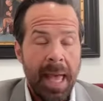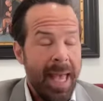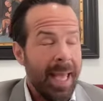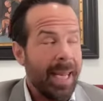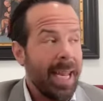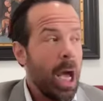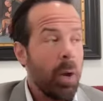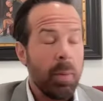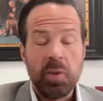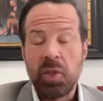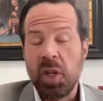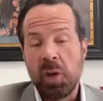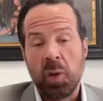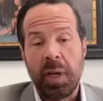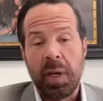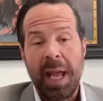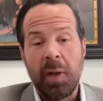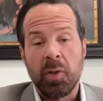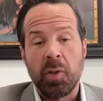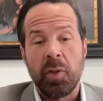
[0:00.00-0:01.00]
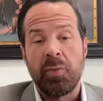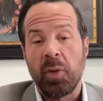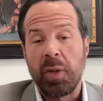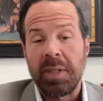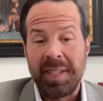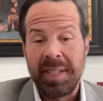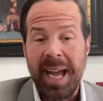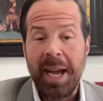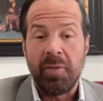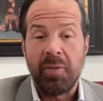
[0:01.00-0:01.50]
and now I'm general counsel for a
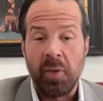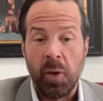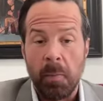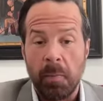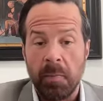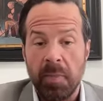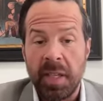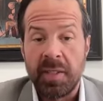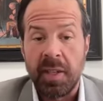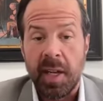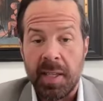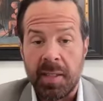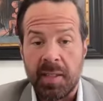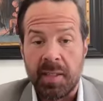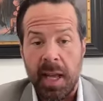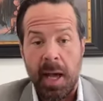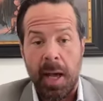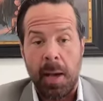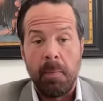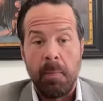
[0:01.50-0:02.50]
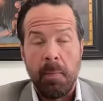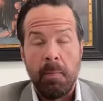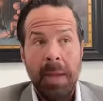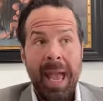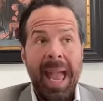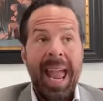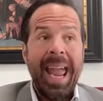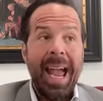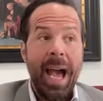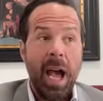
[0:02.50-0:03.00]
tech firm that does
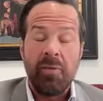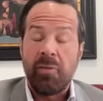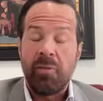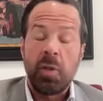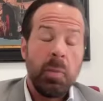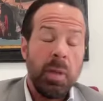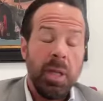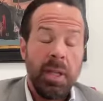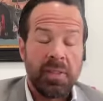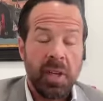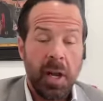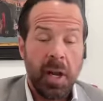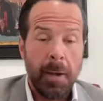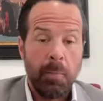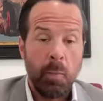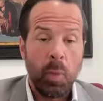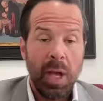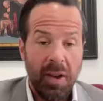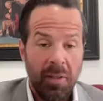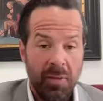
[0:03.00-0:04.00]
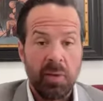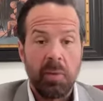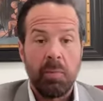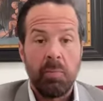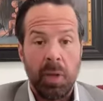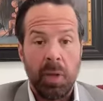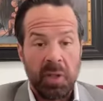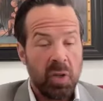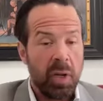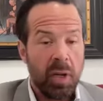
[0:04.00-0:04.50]
AI for the military. We have
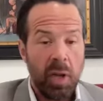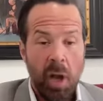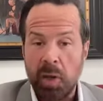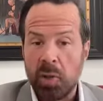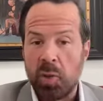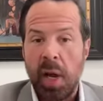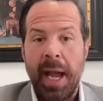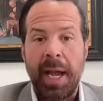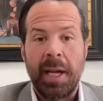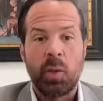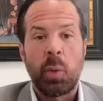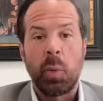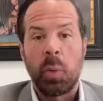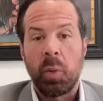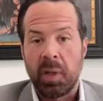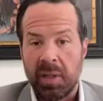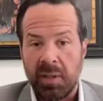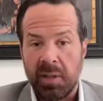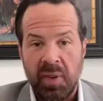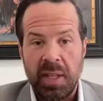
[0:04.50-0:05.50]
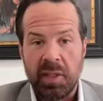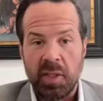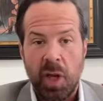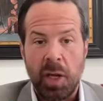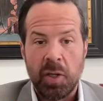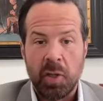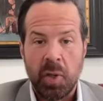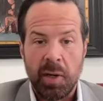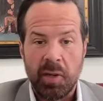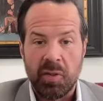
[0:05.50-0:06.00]
military contracts, we work with defense
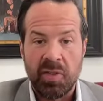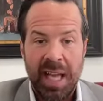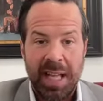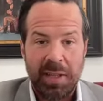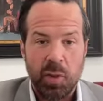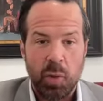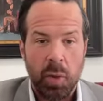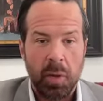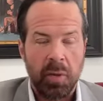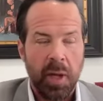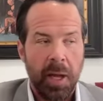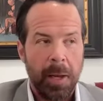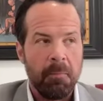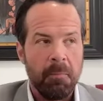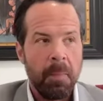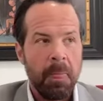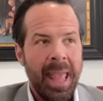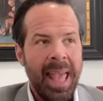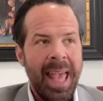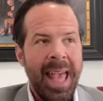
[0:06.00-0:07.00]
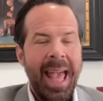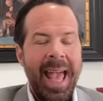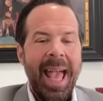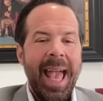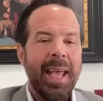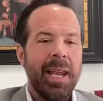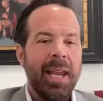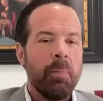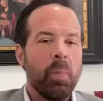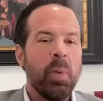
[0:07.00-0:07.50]
contractors, that sort of thing.
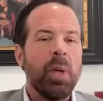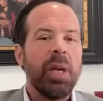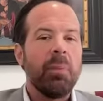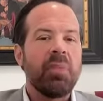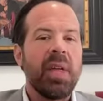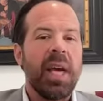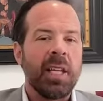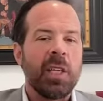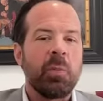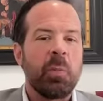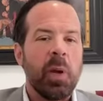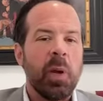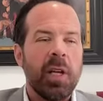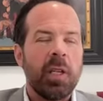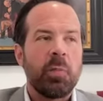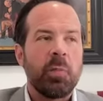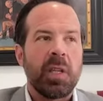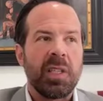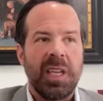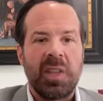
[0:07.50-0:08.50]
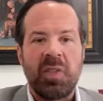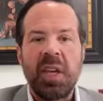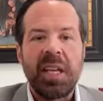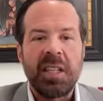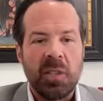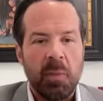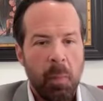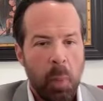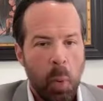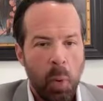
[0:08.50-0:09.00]
And I bring up that experience because I think
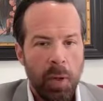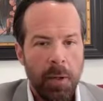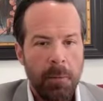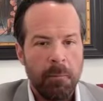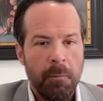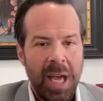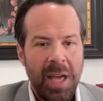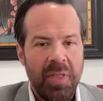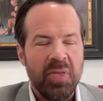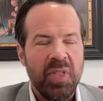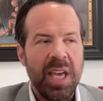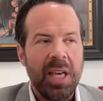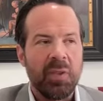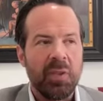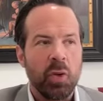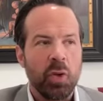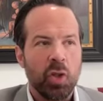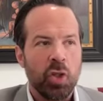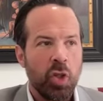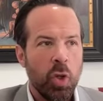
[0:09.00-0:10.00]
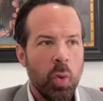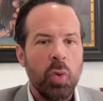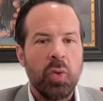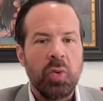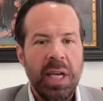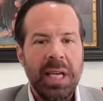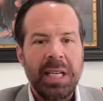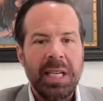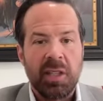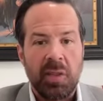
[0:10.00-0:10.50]
it's important. I think there's two
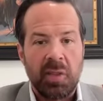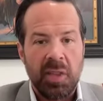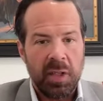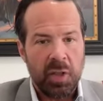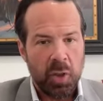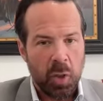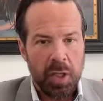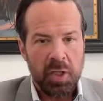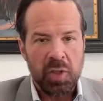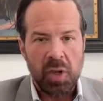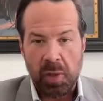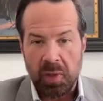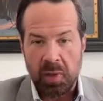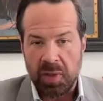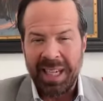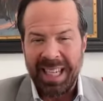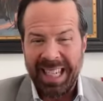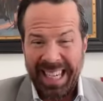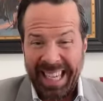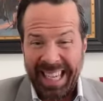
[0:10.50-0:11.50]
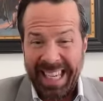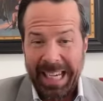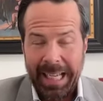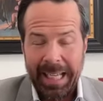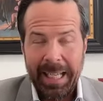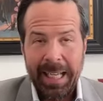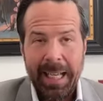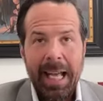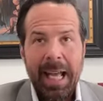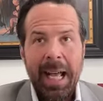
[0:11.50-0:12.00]
things that the Attorney General is going to need.
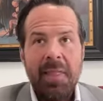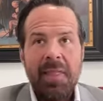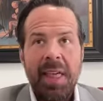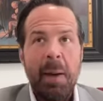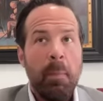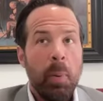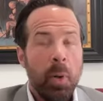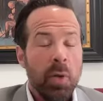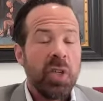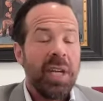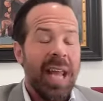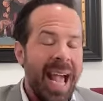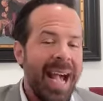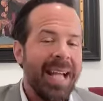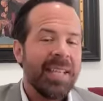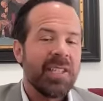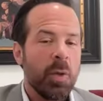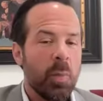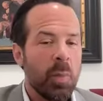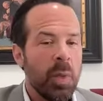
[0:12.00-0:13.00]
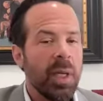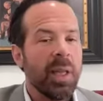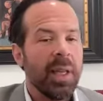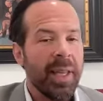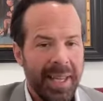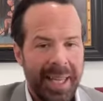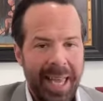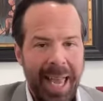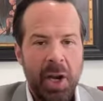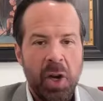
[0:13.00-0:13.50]
That person has to be a
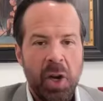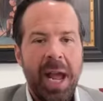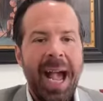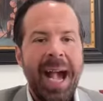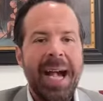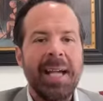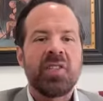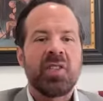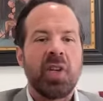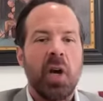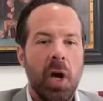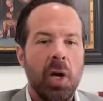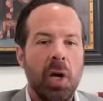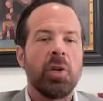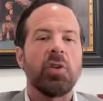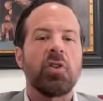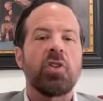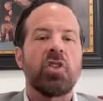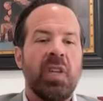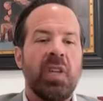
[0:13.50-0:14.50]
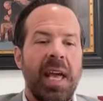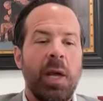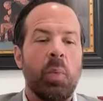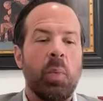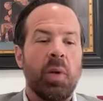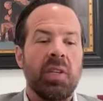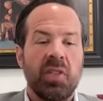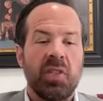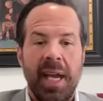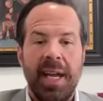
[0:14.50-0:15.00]
litigator, has to understand
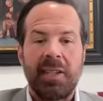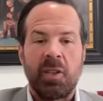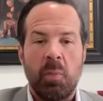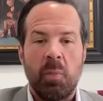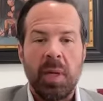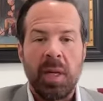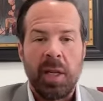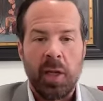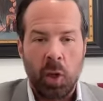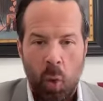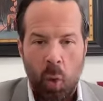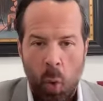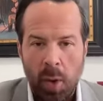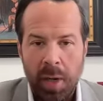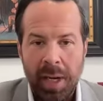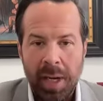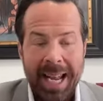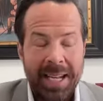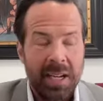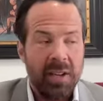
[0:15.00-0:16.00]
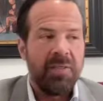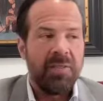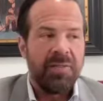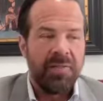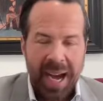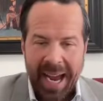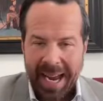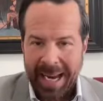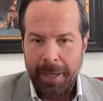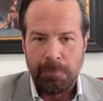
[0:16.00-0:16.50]
what it's like to be in court and to
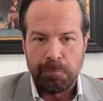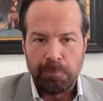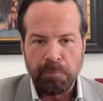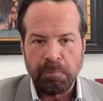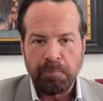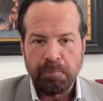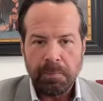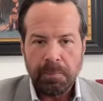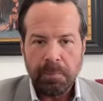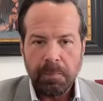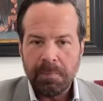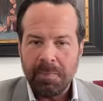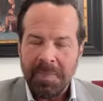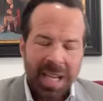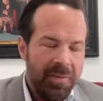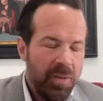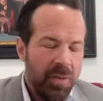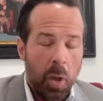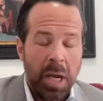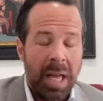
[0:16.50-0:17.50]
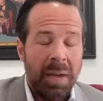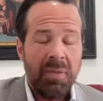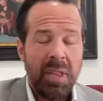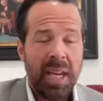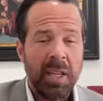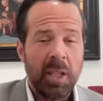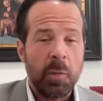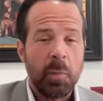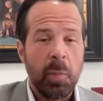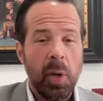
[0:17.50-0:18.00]
fight. If you don't have
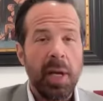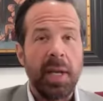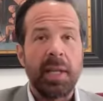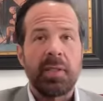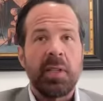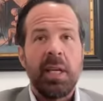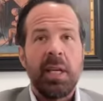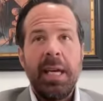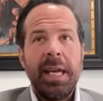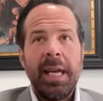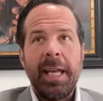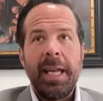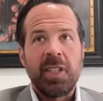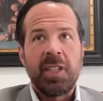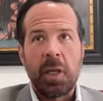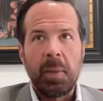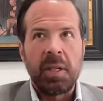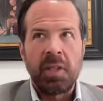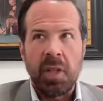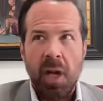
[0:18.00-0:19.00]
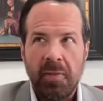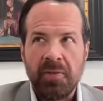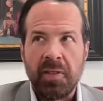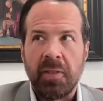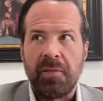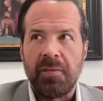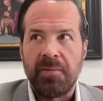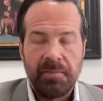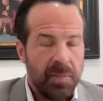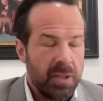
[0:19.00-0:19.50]
that experience, it's going to be tough
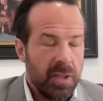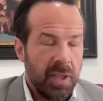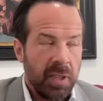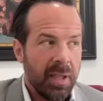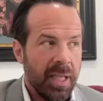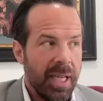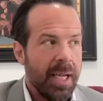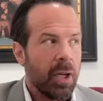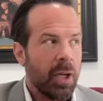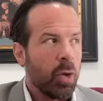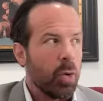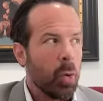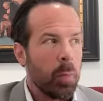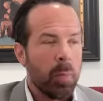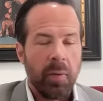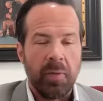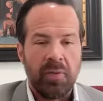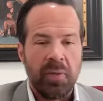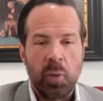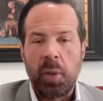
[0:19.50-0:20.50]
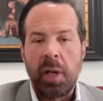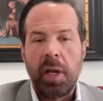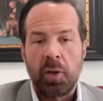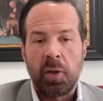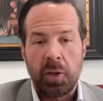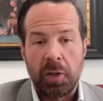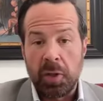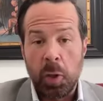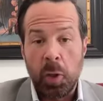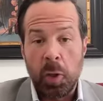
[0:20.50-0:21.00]
to lead a group of
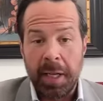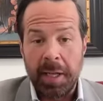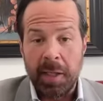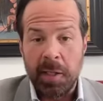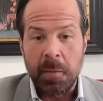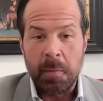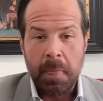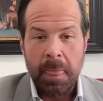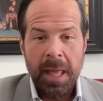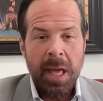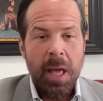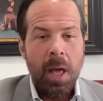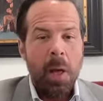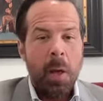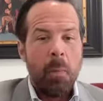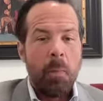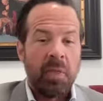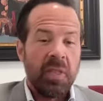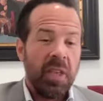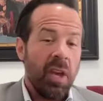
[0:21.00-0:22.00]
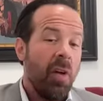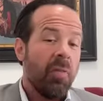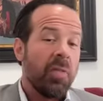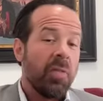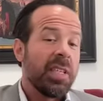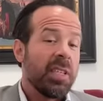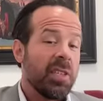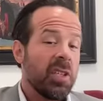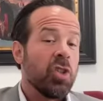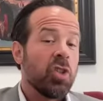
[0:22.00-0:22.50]
300 attorneys. But the office
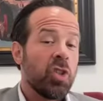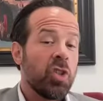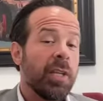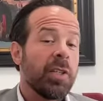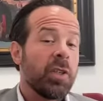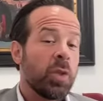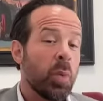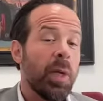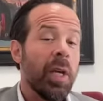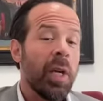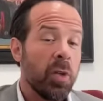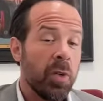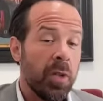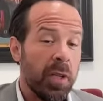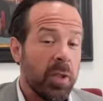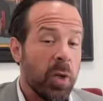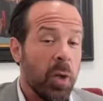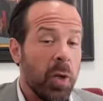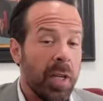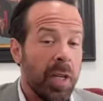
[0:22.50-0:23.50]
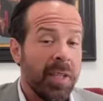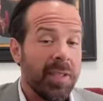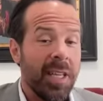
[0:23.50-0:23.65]
isn't just 300 attorneys.